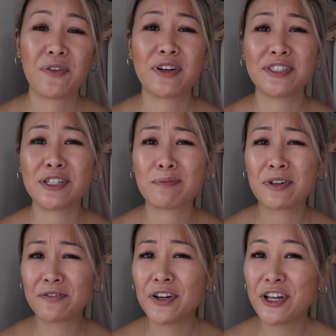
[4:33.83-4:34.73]
or else your
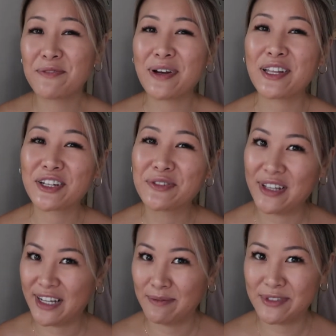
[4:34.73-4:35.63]
portfolio might look
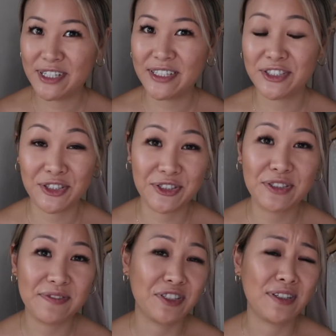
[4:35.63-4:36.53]
really empty too
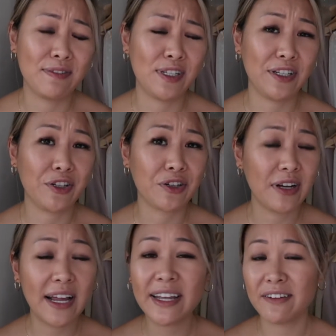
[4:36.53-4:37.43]
if you don't have
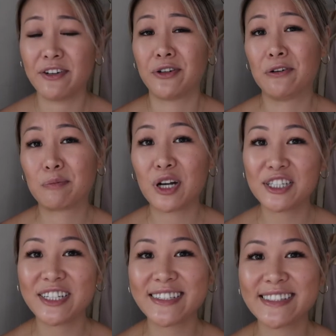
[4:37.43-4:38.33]
any of your own
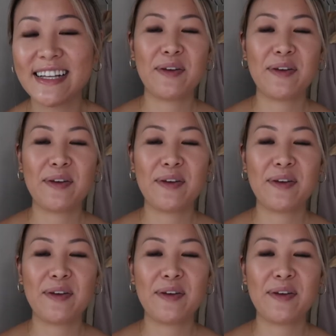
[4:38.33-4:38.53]
projects.